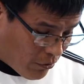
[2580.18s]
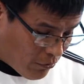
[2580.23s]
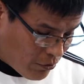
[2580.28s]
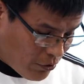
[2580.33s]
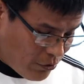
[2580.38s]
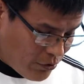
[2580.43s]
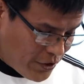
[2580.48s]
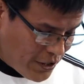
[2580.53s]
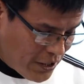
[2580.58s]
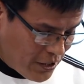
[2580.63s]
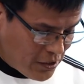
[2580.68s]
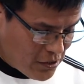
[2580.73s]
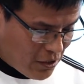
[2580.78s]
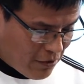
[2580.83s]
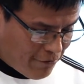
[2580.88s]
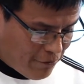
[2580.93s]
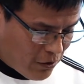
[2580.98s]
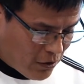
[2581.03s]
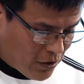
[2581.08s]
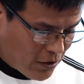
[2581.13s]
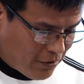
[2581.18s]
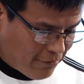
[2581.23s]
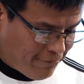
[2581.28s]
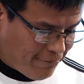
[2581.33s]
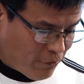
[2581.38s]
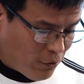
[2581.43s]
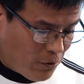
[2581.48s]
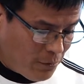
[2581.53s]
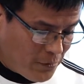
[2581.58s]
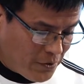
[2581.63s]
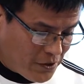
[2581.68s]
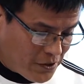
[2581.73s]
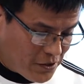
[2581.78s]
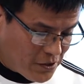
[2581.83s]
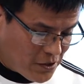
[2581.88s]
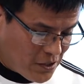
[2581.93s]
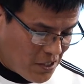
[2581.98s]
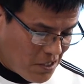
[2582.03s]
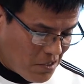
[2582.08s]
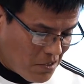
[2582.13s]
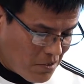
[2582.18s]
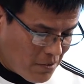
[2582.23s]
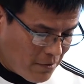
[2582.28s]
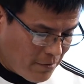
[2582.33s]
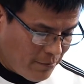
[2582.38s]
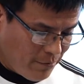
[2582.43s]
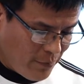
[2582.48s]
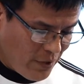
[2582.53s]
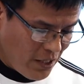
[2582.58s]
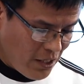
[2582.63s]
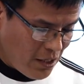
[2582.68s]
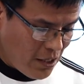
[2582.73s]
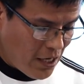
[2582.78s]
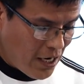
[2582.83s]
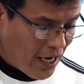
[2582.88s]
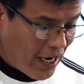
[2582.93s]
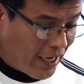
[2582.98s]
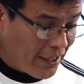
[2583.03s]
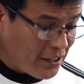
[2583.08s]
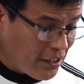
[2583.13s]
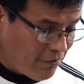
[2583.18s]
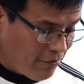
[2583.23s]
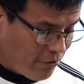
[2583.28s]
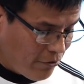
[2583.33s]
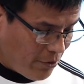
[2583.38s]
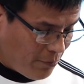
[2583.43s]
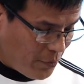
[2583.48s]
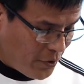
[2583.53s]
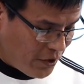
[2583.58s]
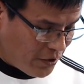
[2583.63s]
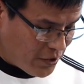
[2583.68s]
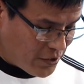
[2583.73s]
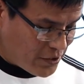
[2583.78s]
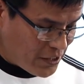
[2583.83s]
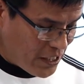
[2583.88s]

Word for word: Routines are for conformists. Me, I never repeat the